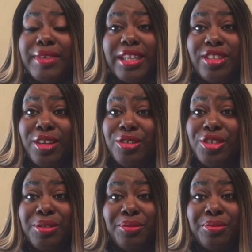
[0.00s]
I told
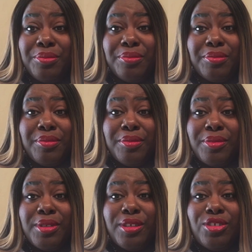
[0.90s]
you.
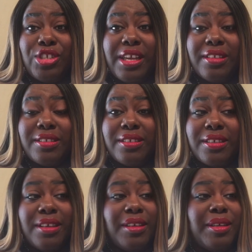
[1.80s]
Just
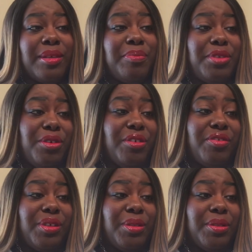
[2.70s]

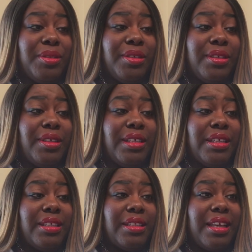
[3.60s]
beautiful.
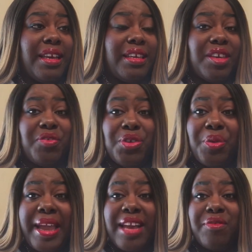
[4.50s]
Like, if
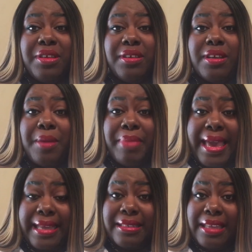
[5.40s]
you were having a
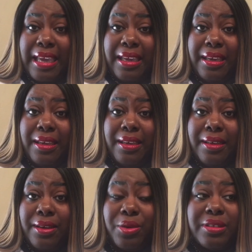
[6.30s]
bad day
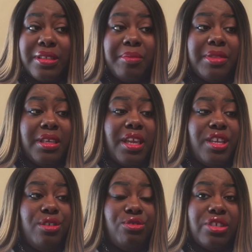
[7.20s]
or something,
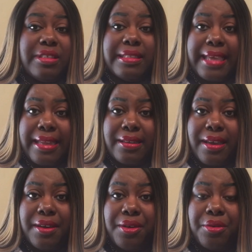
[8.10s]
and you just sat
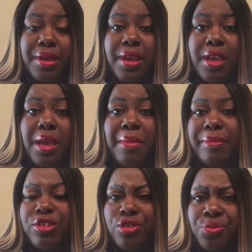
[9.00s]
down and
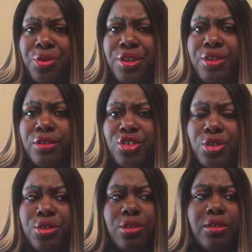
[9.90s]
maybe just wrote in your
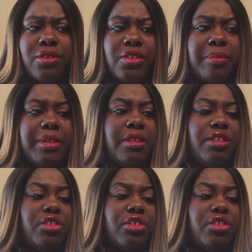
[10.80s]
journal or something